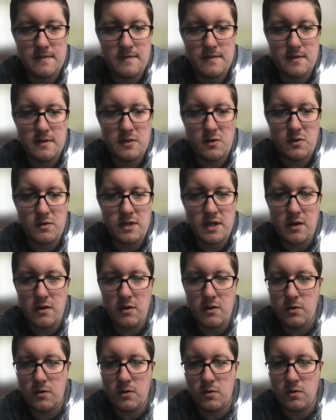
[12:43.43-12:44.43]

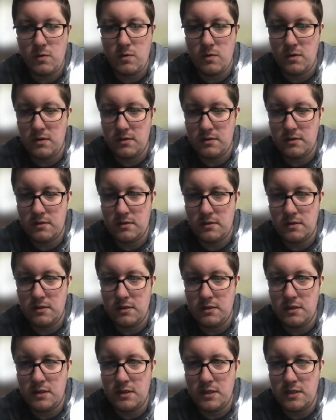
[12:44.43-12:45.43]
Zotero
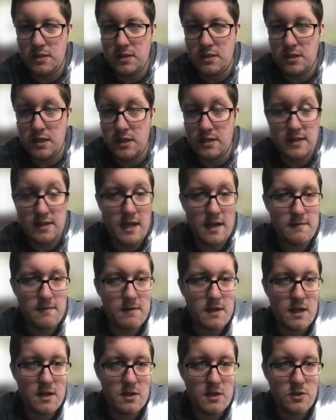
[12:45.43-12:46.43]
doesn't have
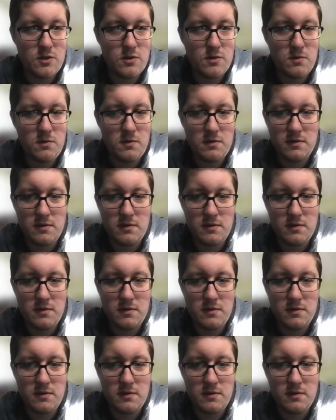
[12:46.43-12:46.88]
that issue.